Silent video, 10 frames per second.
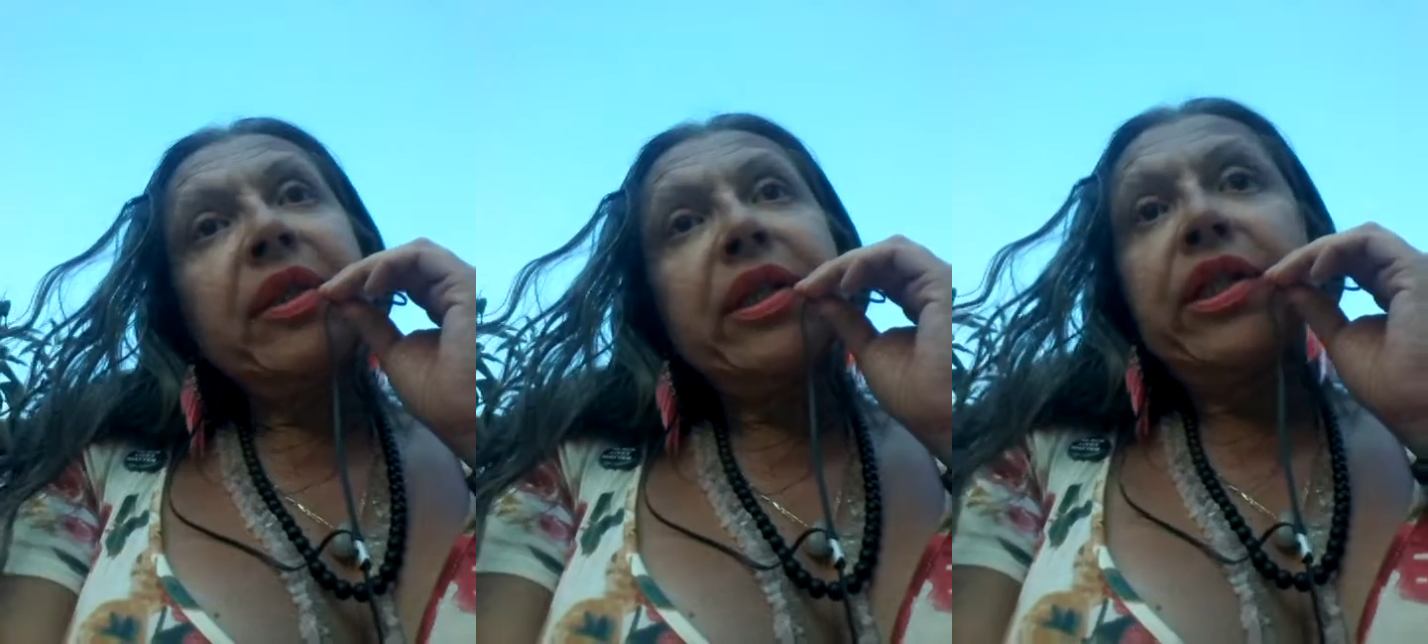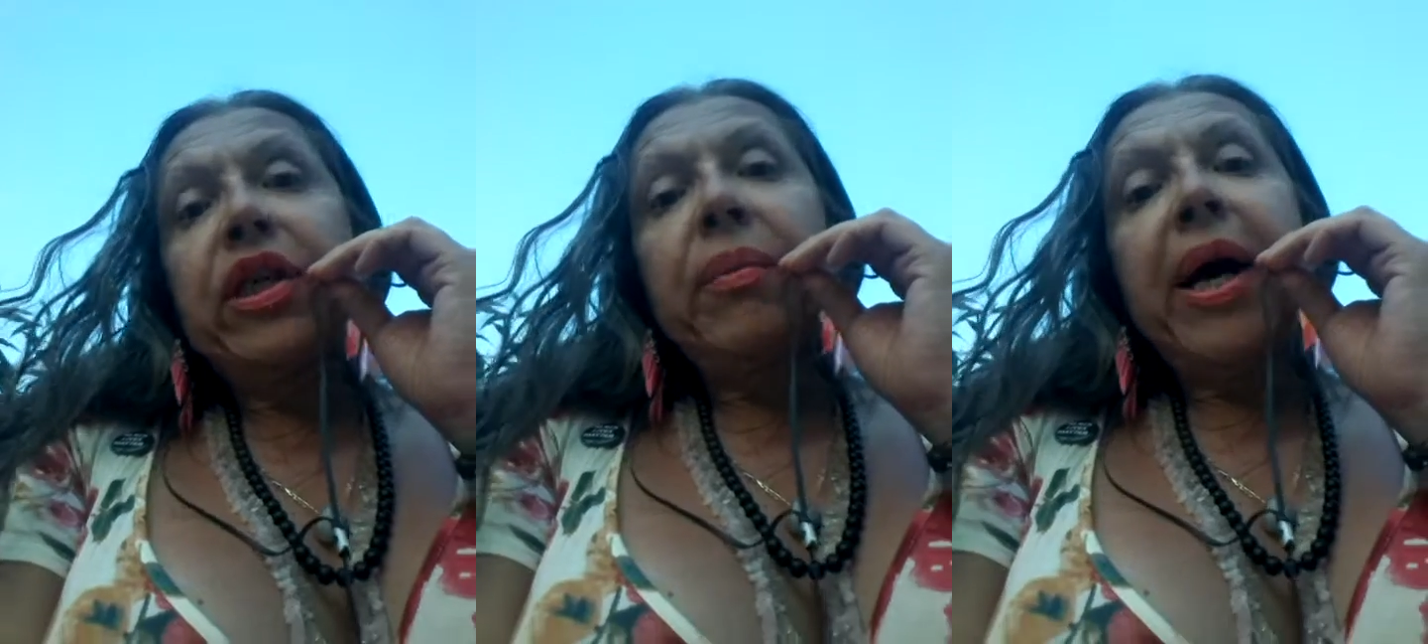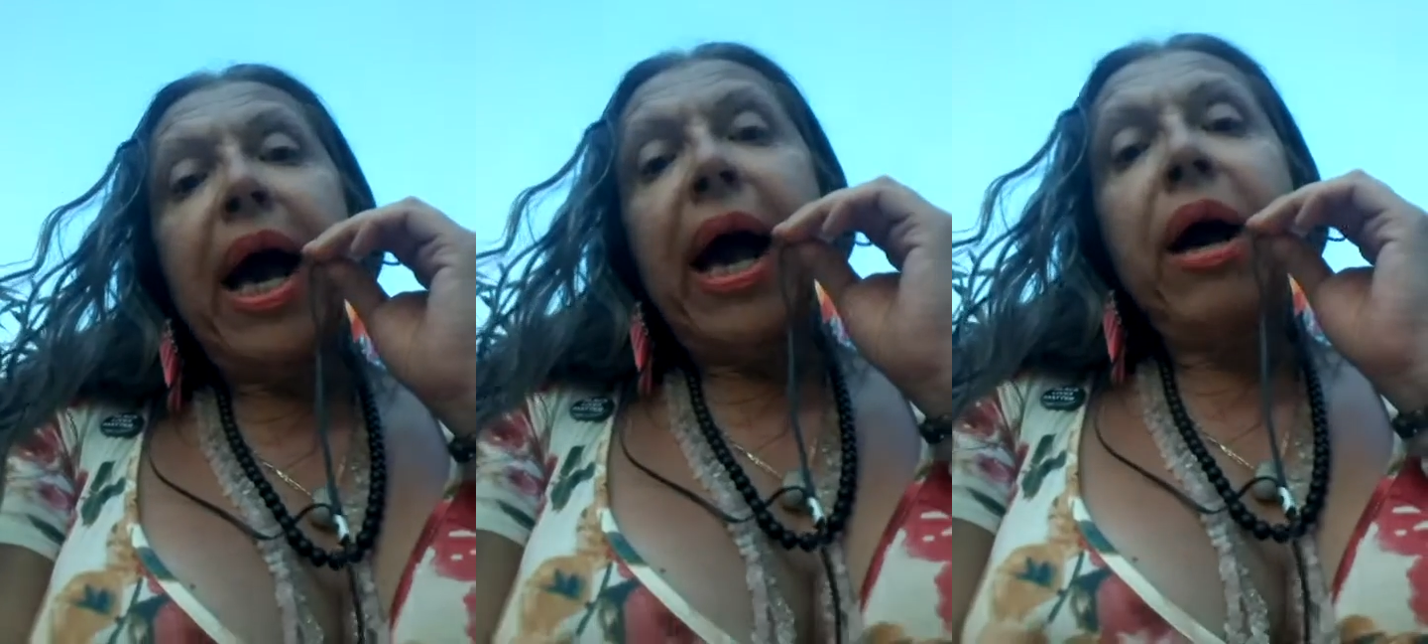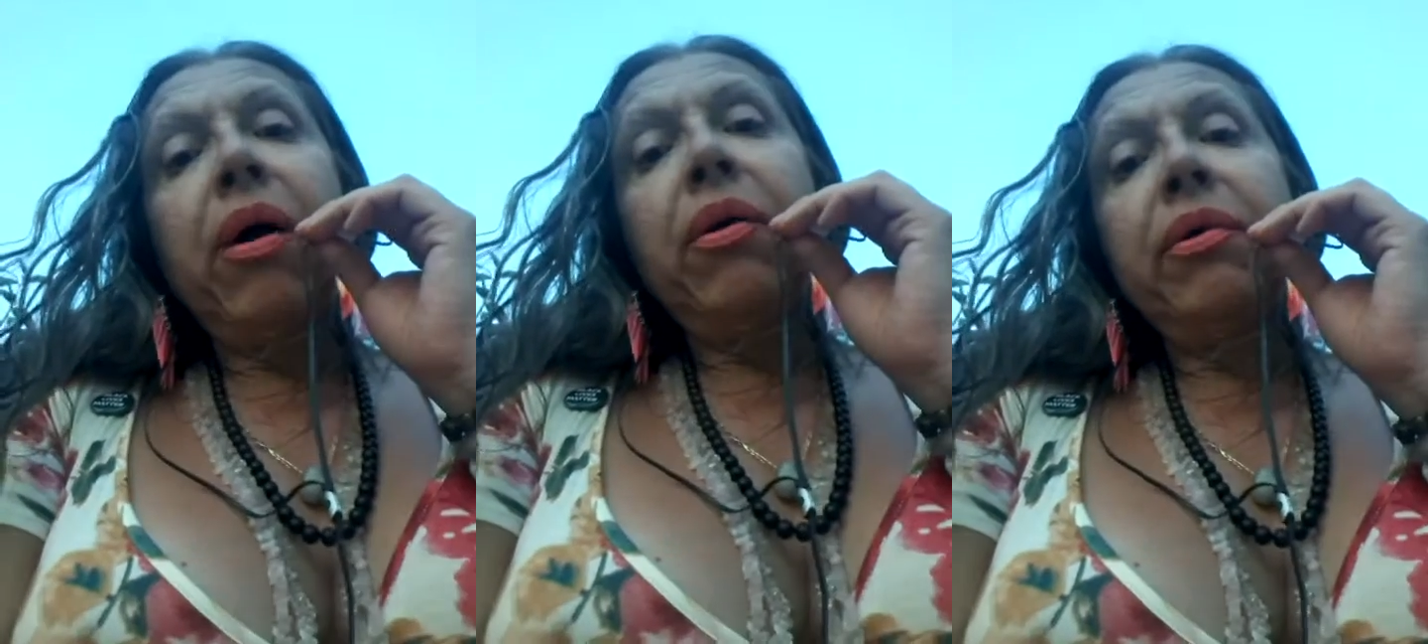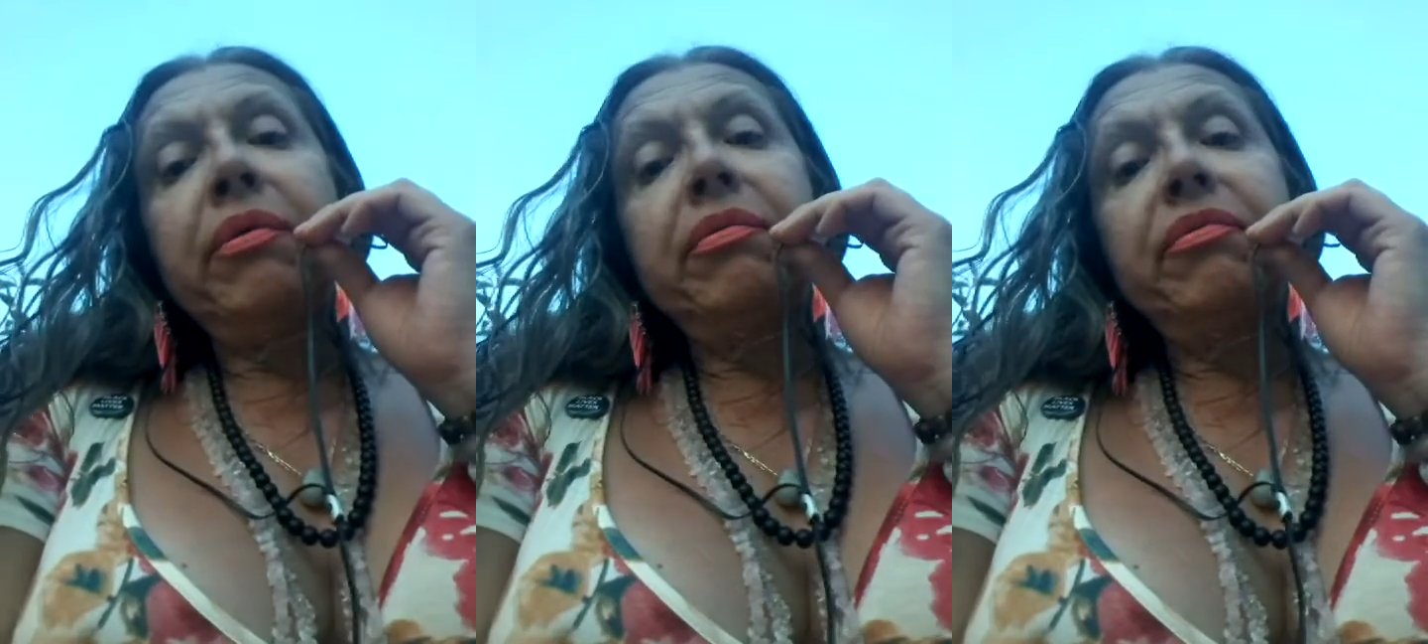
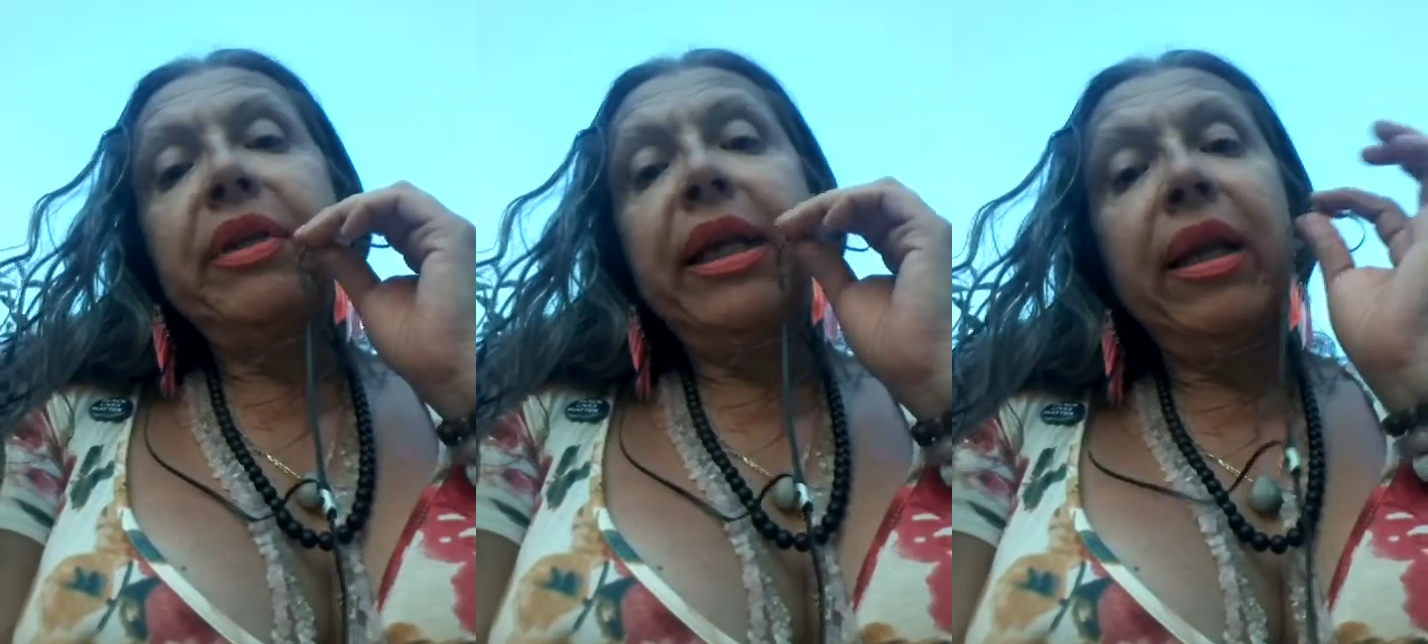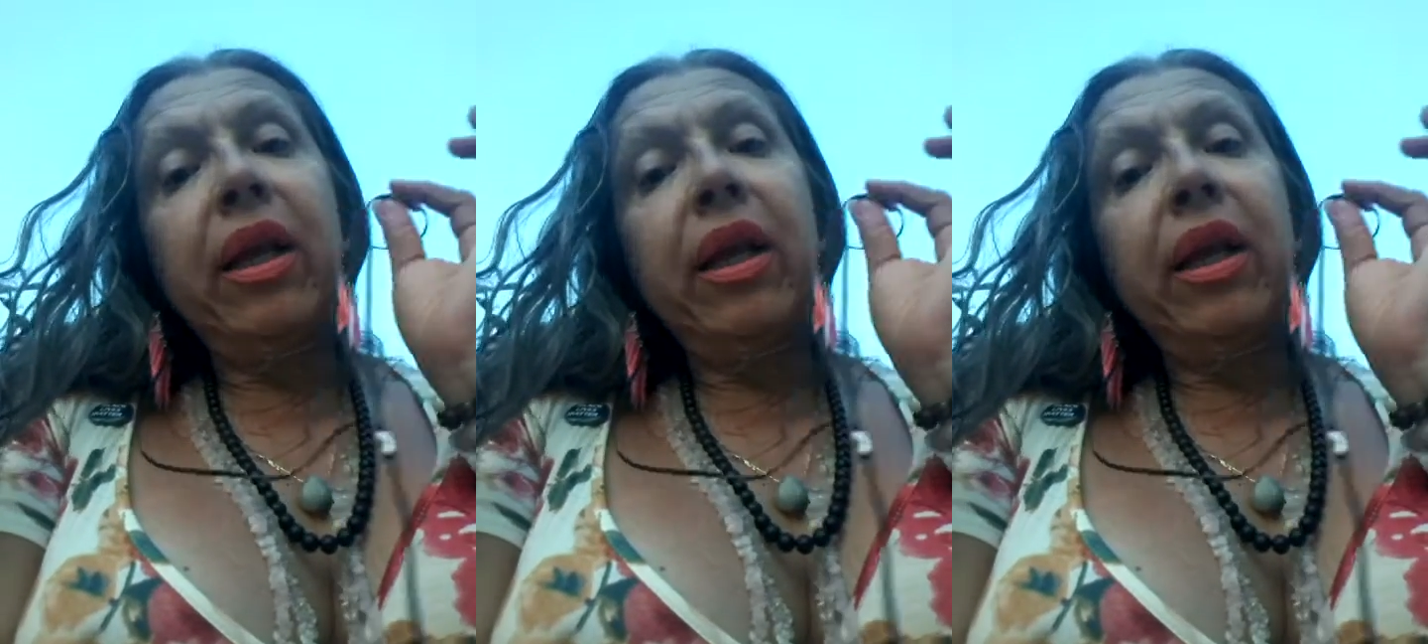somehow he